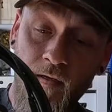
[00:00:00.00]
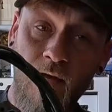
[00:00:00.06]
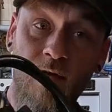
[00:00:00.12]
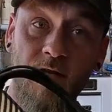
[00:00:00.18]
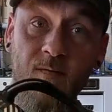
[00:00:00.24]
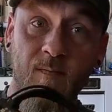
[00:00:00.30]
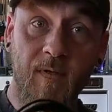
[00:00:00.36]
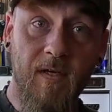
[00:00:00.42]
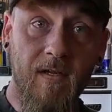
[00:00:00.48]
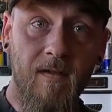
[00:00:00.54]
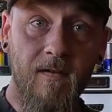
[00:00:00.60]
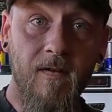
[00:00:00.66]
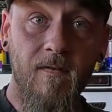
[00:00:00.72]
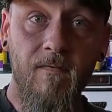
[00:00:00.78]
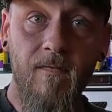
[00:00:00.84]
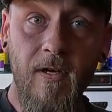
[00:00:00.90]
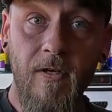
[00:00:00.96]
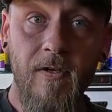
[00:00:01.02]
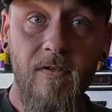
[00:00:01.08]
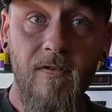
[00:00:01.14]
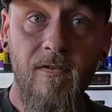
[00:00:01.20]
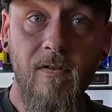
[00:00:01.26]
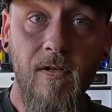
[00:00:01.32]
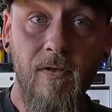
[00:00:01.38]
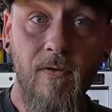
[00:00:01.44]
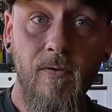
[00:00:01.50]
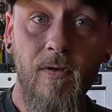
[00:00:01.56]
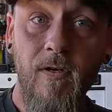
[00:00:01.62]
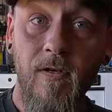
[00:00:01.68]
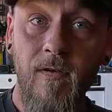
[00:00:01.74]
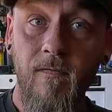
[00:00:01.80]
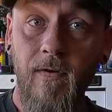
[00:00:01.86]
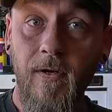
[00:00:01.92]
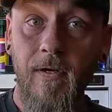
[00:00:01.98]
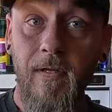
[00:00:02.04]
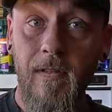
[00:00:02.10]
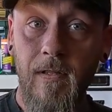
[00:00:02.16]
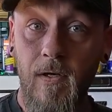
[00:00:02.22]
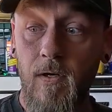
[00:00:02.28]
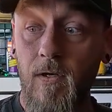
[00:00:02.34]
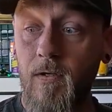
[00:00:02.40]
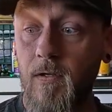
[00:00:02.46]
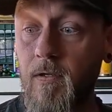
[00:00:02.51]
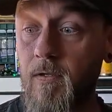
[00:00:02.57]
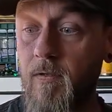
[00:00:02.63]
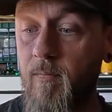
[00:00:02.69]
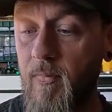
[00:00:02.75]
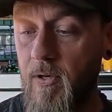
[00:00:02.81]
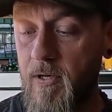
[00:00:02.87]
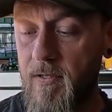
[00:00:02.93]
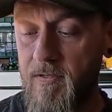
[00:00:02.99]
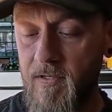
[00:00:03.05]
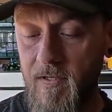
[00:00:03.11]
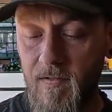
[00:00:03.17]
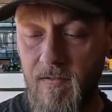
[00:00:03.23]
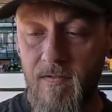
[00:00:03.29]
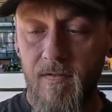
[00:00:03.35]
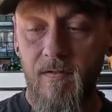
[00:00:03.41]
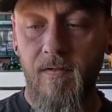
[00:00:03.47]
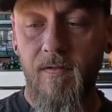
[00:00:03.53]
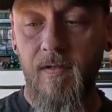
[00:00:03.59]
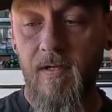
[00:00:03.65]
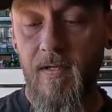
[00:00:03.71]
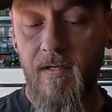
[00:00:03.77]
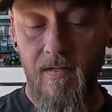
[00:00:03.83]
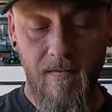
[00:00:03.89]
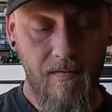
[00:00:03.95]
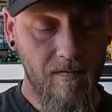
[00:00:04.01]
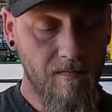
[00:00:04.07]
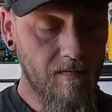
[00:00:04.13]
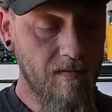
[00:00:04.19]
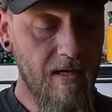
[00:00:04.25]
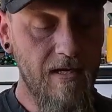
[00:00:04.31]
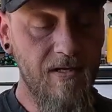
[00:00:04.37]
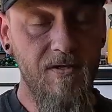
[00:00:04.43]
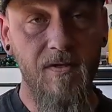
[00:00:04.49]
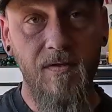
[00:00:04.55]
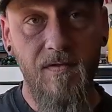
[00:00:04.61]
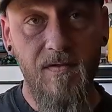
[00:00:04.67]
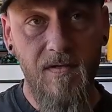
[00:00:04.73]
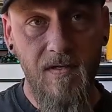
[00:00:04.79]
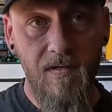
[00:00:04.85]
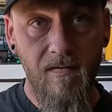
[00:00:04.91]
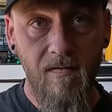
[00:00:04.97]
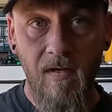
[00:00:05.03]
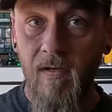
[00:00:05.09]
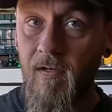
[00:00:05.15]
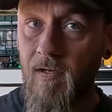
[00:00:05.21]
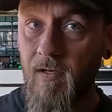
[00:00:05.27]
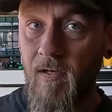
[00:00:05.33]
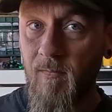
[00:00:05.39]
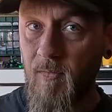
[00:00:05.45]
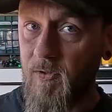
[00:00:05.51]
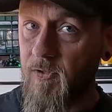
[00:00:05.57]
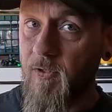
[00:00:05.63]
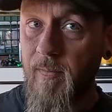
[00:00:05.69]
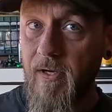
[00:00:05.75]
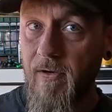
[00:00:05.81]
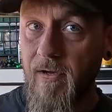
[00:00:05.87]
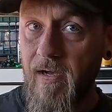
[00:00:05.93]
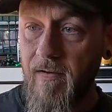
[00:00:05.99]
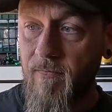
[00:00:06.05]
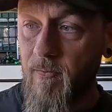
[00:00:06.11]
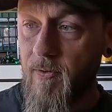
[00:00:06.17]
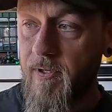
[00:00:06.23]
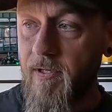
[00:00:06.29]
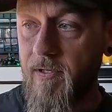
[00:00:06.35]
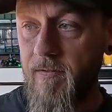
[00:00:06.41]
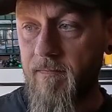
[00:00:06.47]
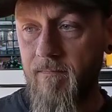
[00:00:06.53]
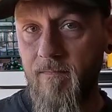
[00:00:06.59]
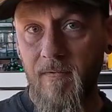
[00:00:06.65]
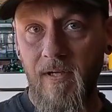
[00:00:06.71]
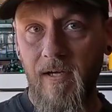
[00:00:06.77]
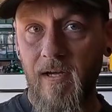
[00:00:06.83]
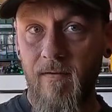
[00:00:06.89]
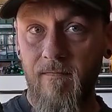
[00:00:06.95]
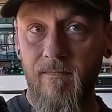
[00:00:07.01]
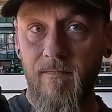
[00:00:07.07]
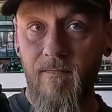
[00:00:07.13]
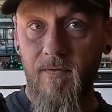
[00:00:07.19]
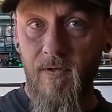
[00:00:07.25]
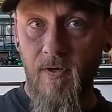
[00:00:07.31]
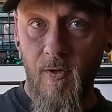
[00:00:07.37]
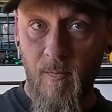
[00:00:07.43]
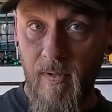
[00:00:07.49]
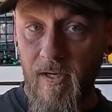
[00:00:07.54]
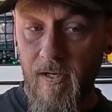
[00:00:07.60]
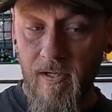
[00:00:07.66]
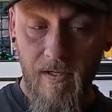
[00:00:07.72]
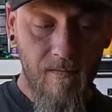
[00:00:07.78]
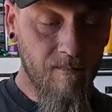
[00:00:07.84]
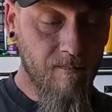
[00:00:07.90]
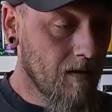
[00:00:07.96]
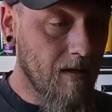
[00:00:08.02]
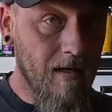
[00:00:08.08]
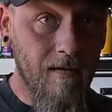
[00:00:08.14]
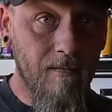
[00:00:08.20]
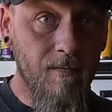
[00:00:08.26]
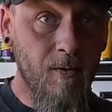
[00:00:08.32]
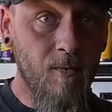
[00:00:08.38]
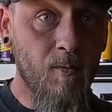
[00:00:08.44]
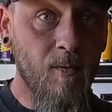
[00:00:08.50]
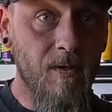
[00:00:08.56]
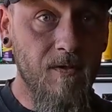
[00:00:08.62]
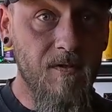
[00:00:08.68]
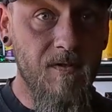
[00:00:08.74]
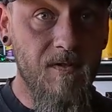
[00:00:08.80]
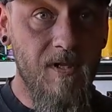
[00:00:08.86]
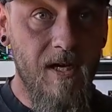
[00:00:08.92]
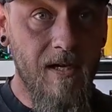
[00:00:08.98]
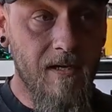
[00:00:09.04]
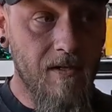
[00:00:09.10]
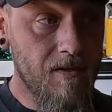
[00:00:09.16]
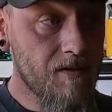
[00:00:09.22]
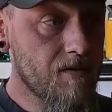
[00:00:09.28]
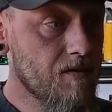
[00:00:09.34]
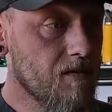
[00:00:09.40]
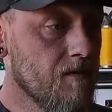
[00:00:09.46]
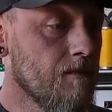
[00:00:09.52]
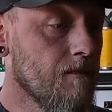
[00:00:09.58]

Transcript: It's been a very slow, very long process, and as you can see, I'm only about halfway done. I have no body, I have no wheels and tires,